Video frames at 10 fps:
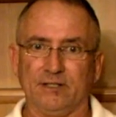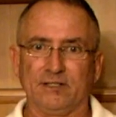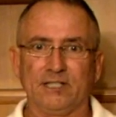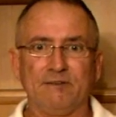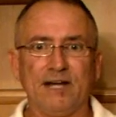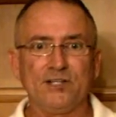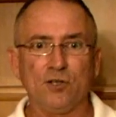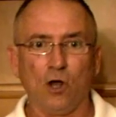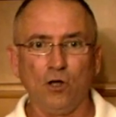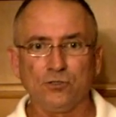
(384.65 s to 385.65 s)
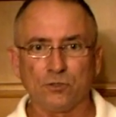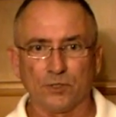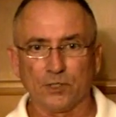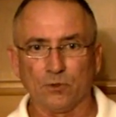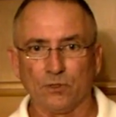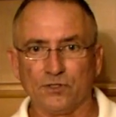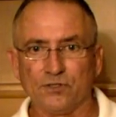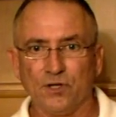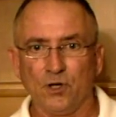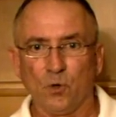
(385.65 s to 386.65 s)
The device also
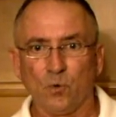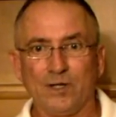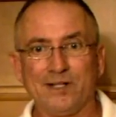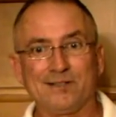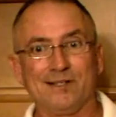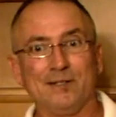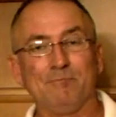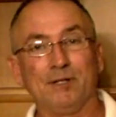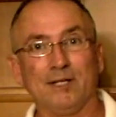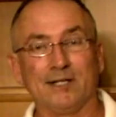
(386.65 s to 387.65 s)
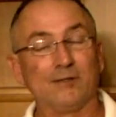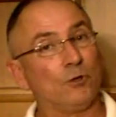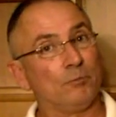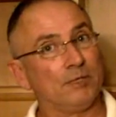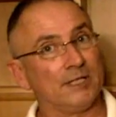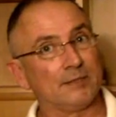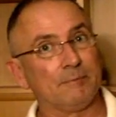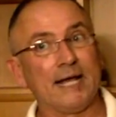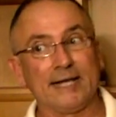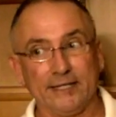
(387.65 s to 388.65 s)
records when it's unplugged or plugged
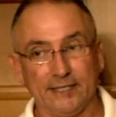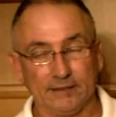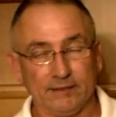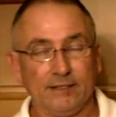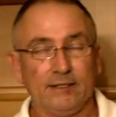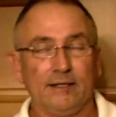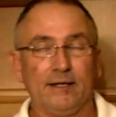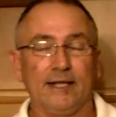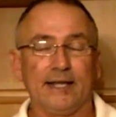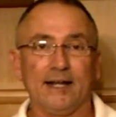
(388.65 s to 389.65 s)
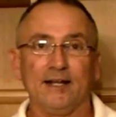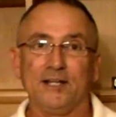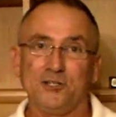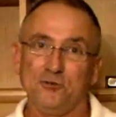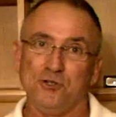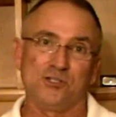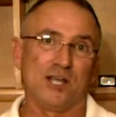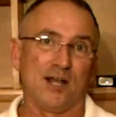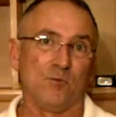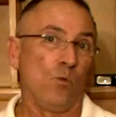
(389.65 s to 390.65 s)
back in, and I'll let you
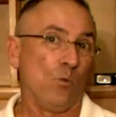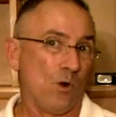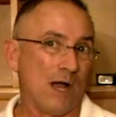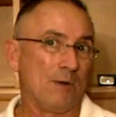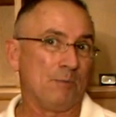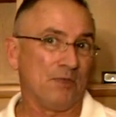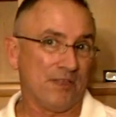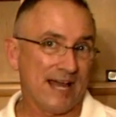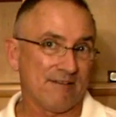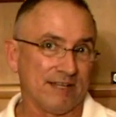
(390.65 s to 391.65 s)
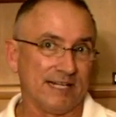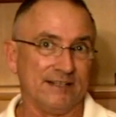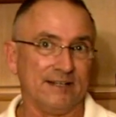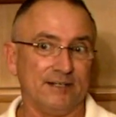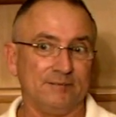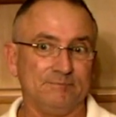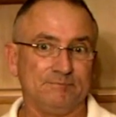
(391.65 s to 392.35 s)
decide why we put that event in there.